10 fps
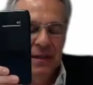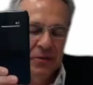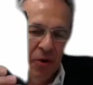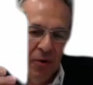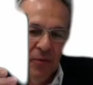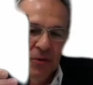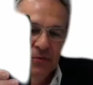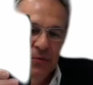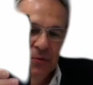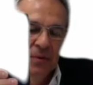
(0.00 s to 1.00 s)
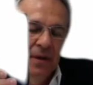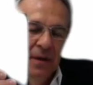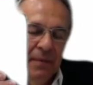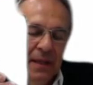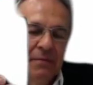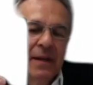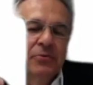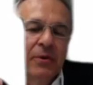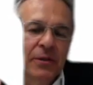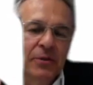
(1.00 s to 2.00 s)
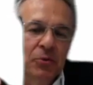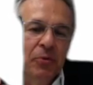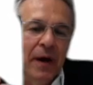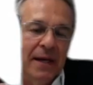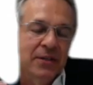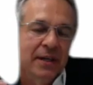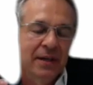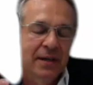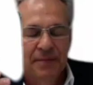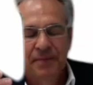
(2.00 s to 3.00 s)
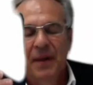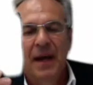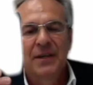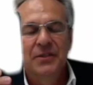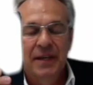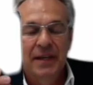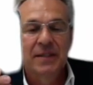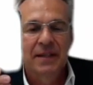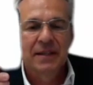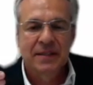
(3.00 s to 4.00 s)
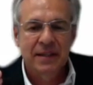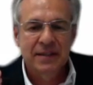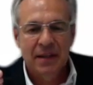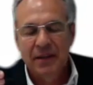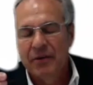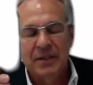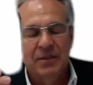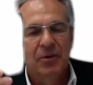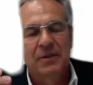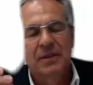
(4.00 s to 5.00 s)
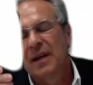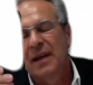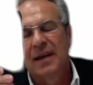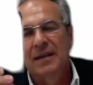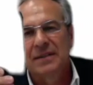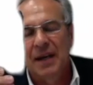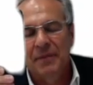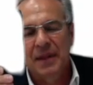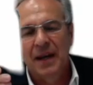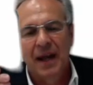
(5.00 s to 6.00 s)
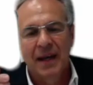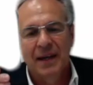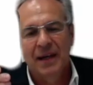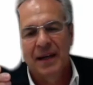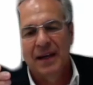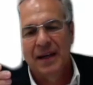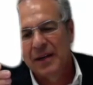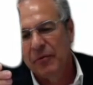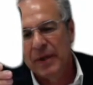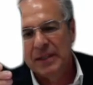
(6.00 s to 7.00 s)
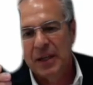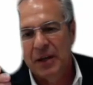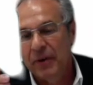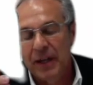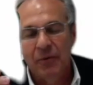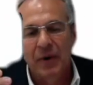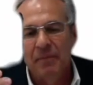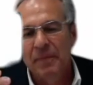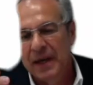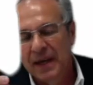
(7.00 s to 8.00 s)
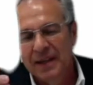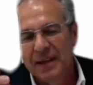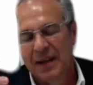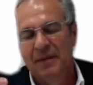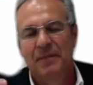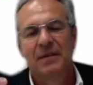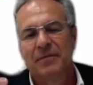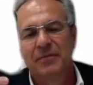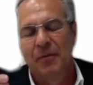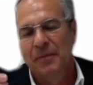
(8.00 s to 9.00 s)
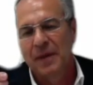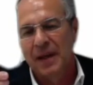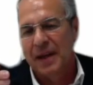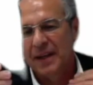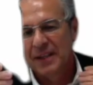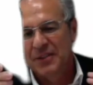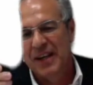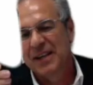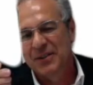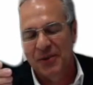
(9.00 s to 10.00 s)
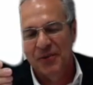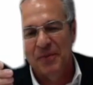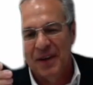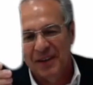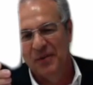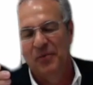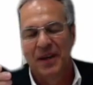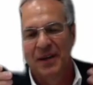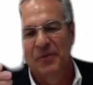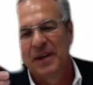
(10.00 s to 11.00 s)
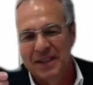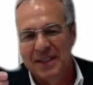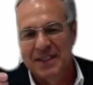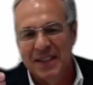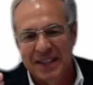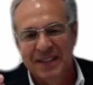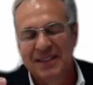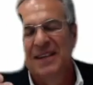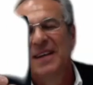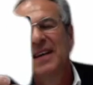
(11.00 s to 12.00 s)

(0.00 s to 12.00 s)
is almost full, but eventually due to aging is a disease. There is not something like risk-free well-being. I mean, from the initiation of birth, we are diseased.